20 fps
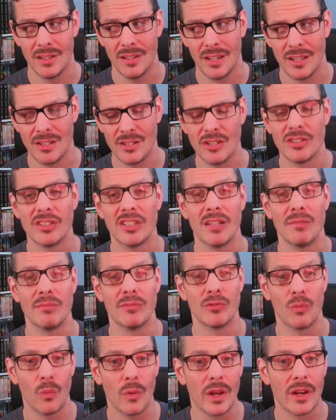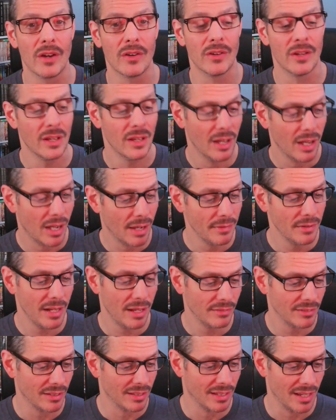It just seems weird. I'm going to
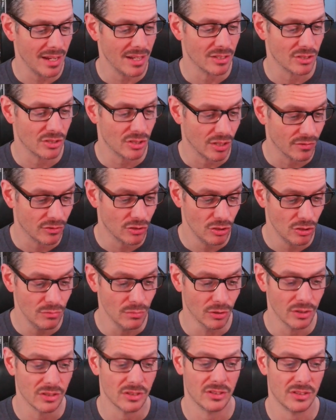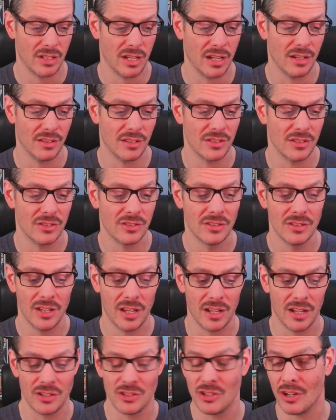have to guess at two books out of this
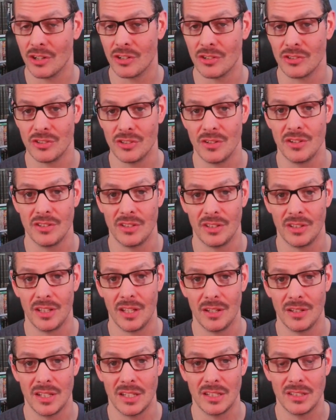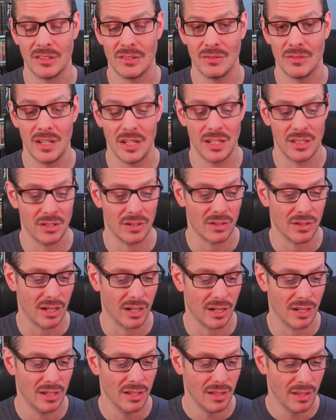uh, Chalker series that, they, that either
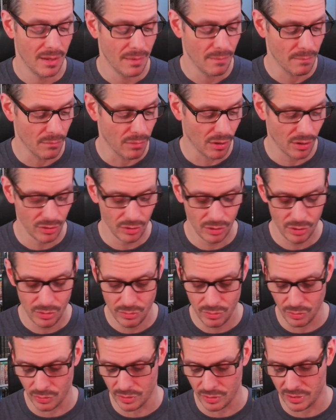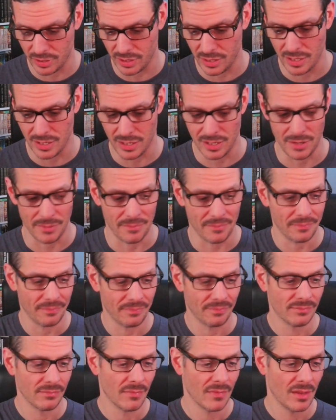uh, Barlowe or the um,
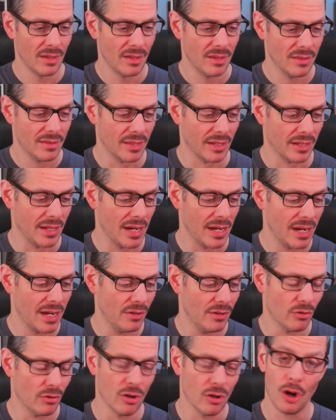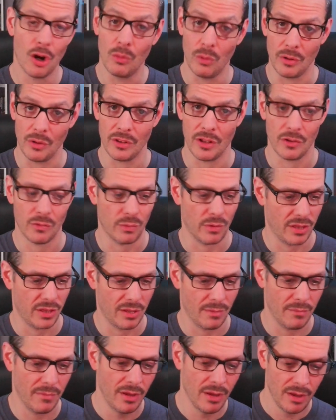the guy who co-wrote this with
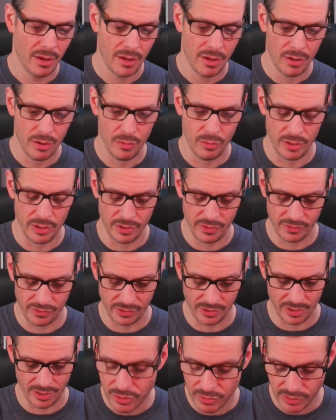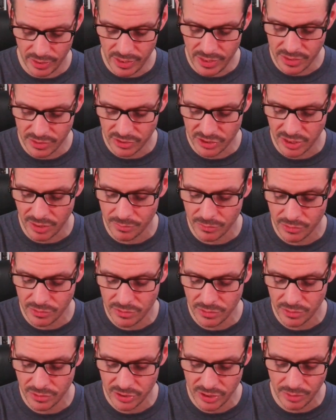him, who is uh, Ian
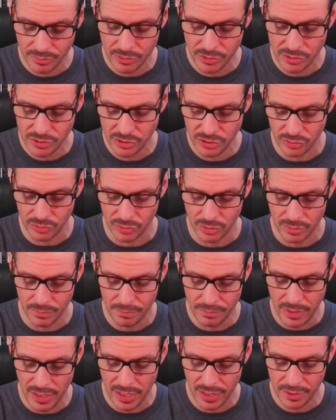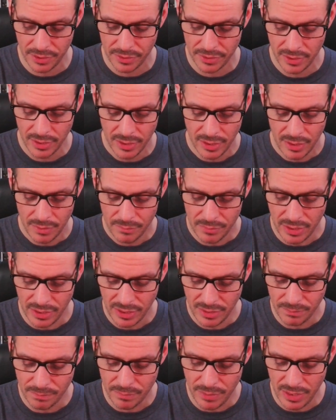Summer, Summers or Beth, but I
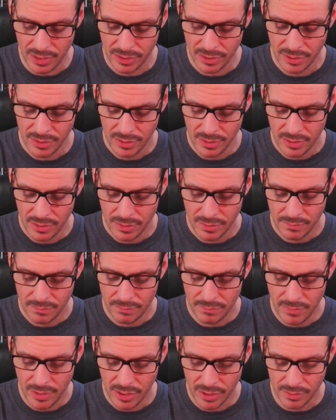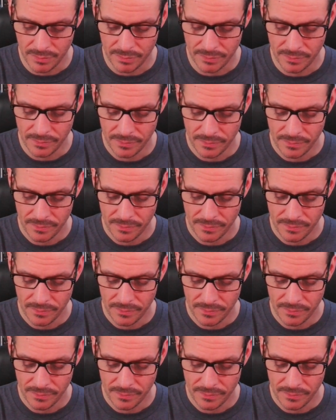think Beth Meckham,